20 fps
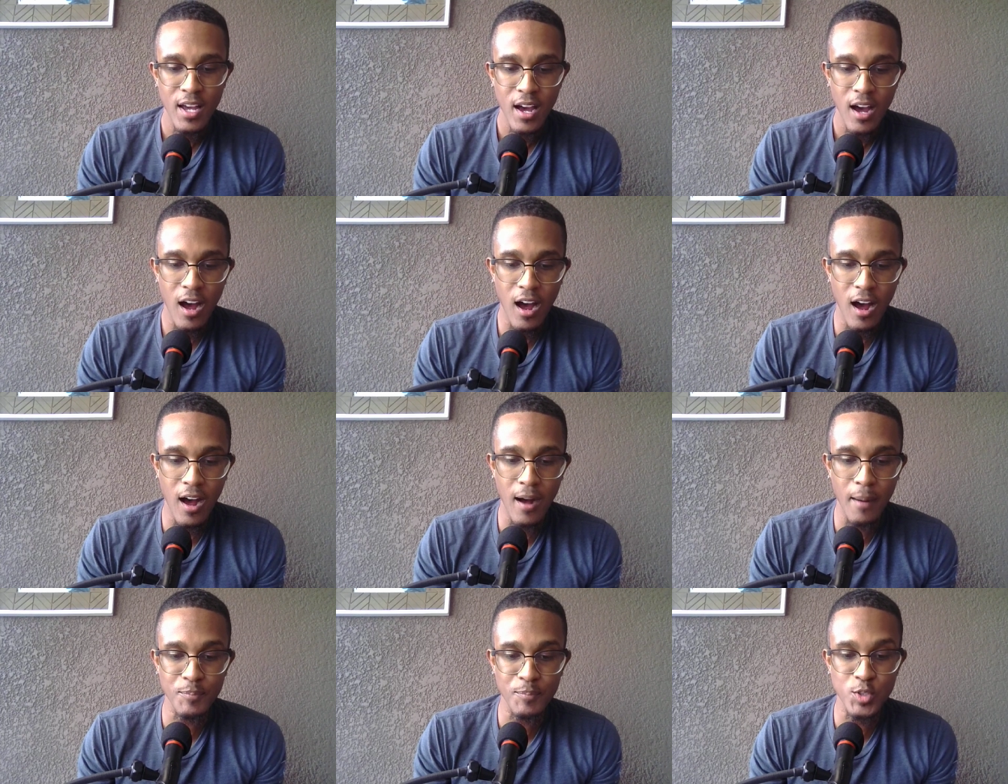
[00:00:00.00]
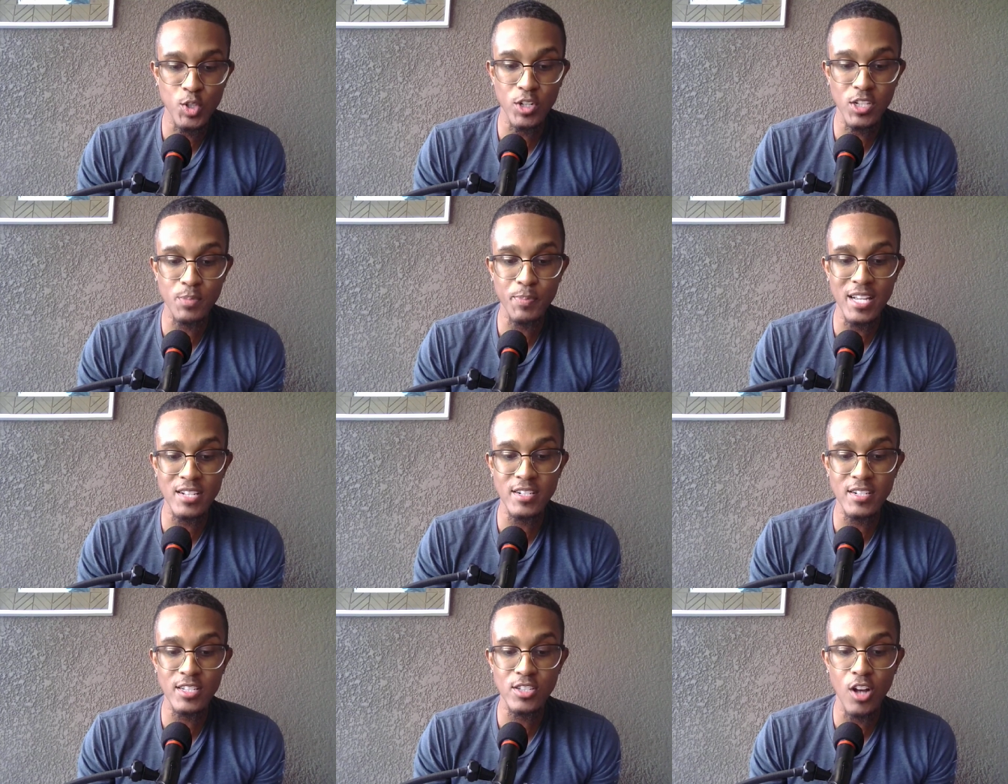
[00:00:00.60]
Um, so this
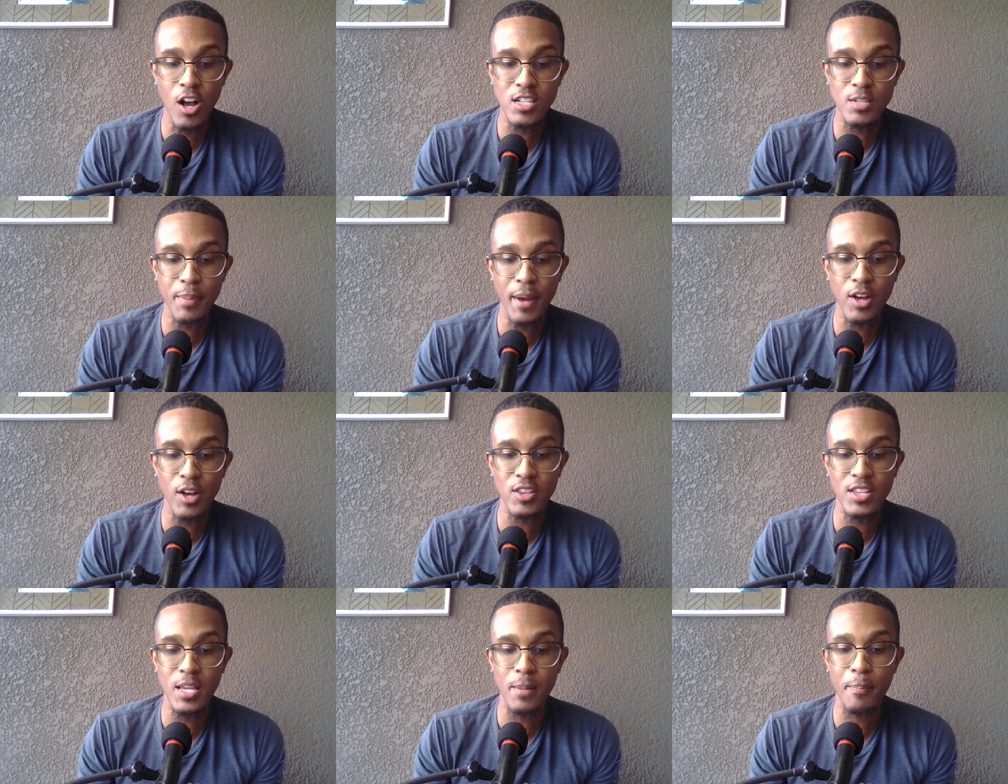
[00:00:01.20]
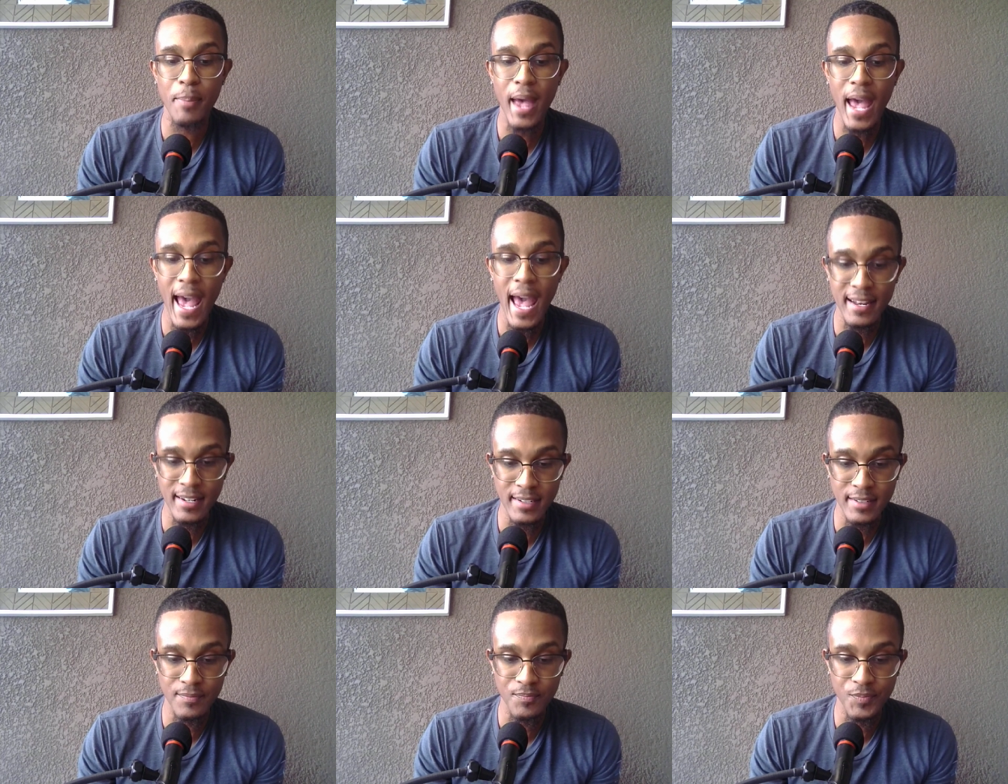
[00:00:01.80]
basically talks about the
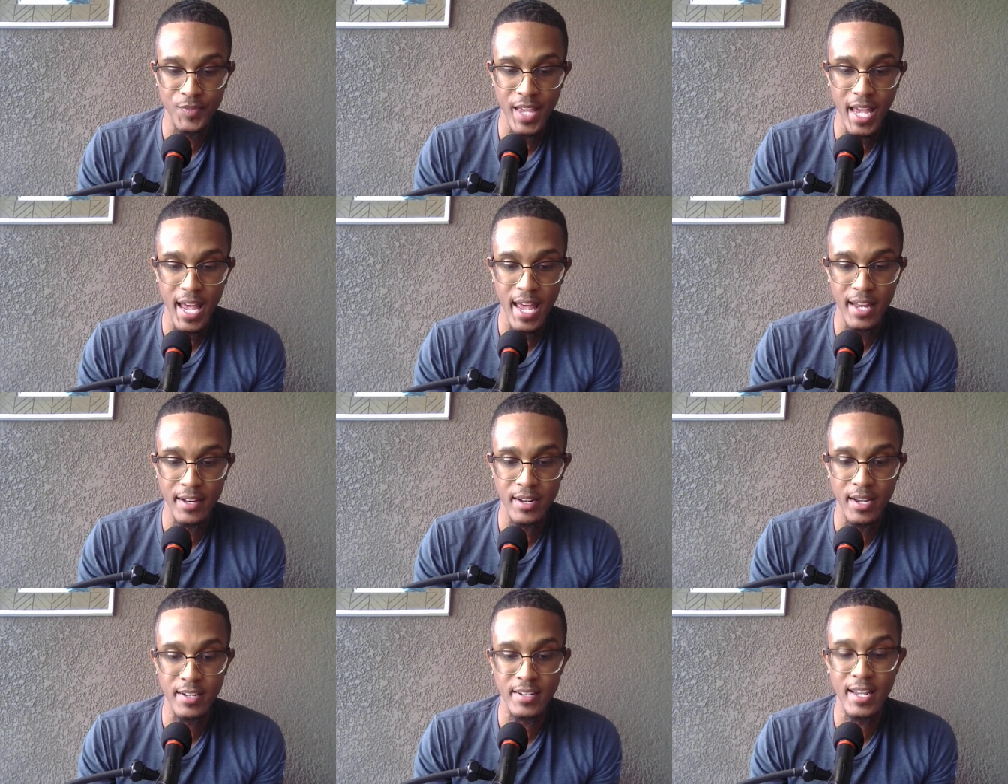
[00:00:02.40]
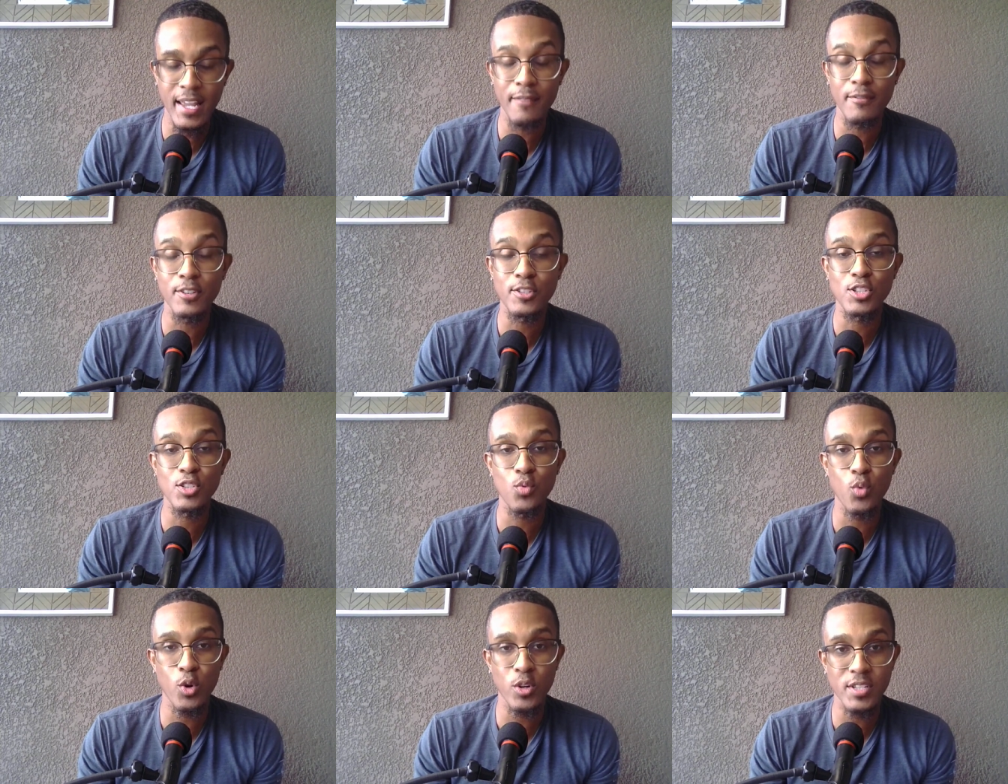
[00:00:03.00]
patent that David
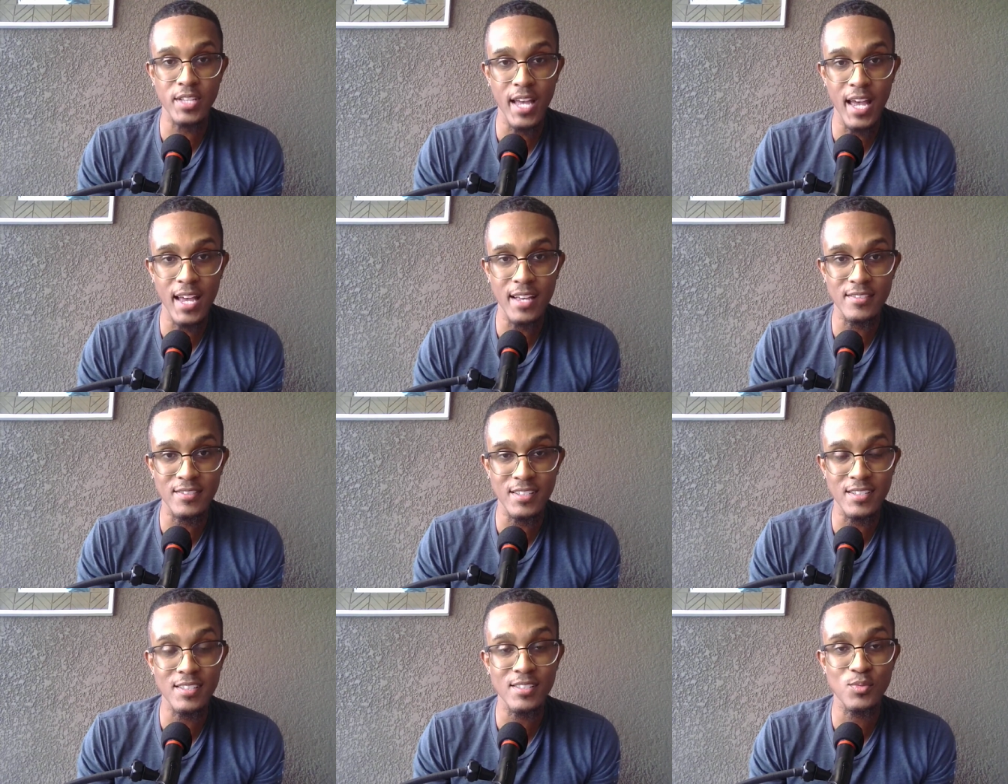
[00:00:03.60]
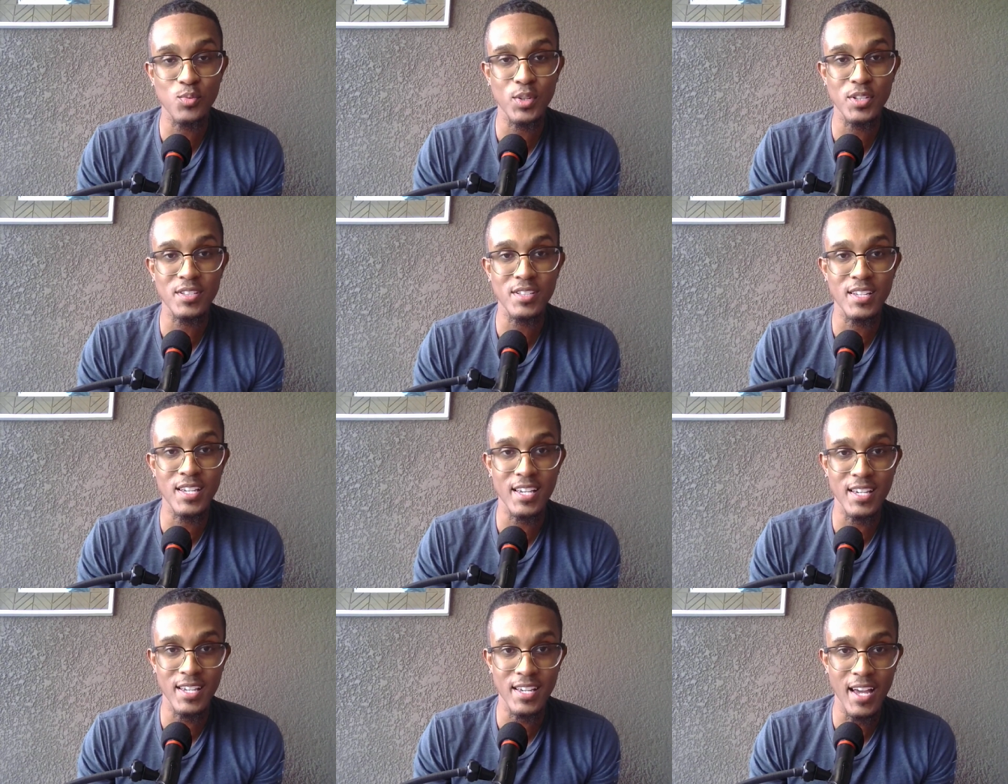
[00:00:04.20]
Schwartz has. This is what's
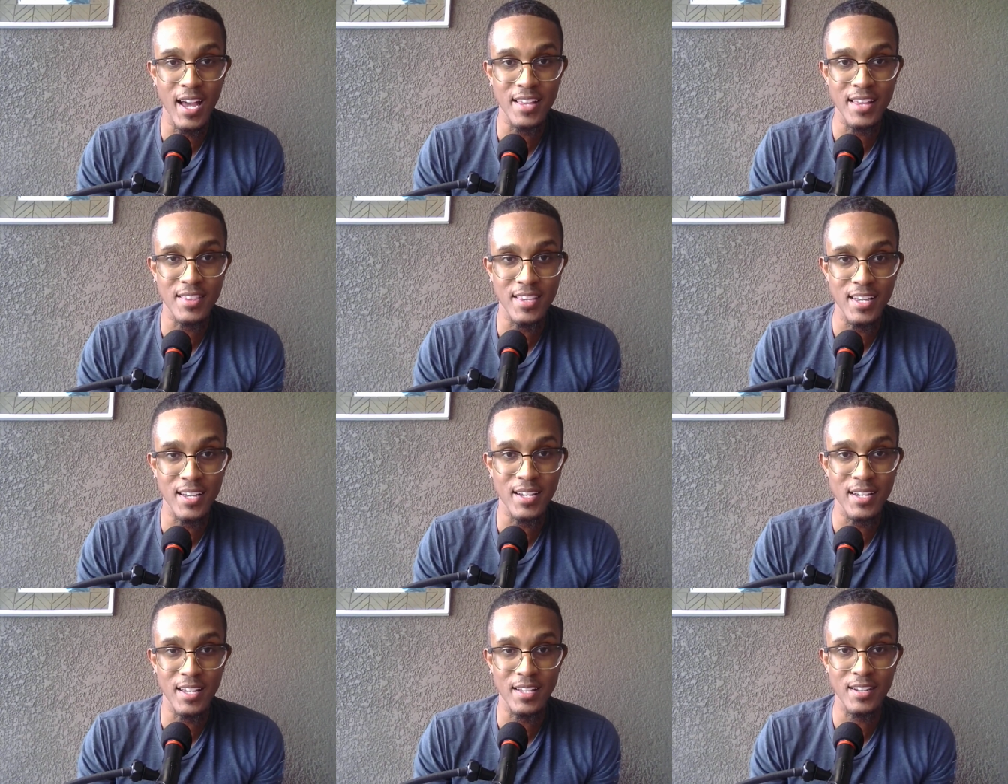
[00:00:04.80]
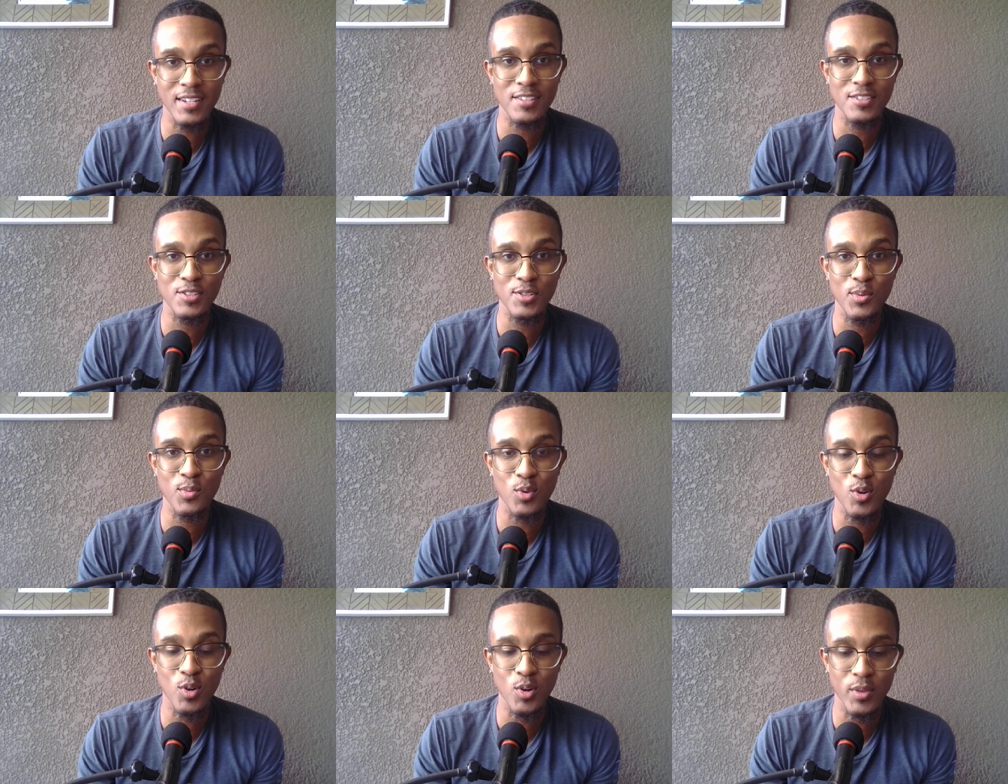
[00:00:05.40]
key, I think, in this new
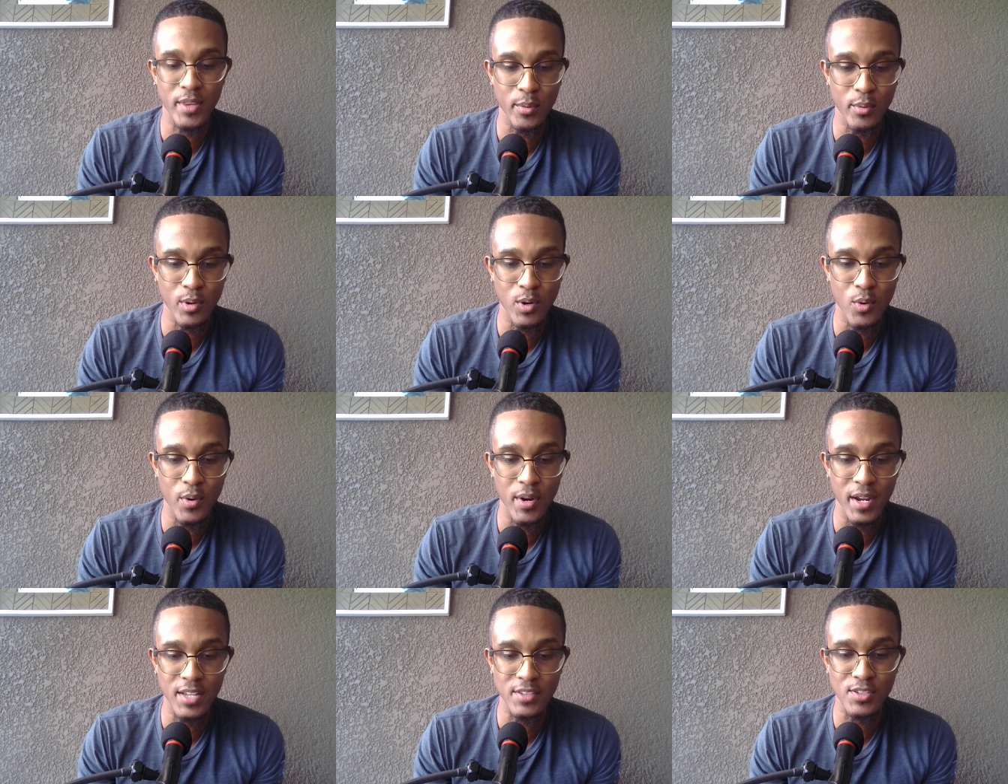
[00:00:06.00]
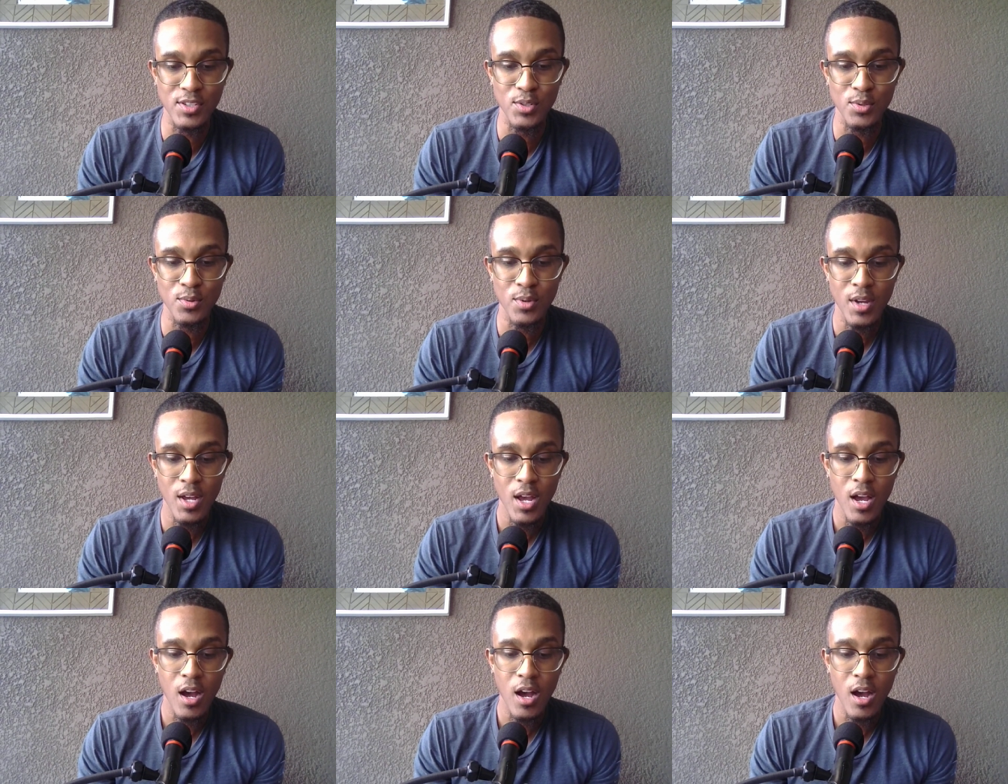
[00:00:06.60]
world that we're going into.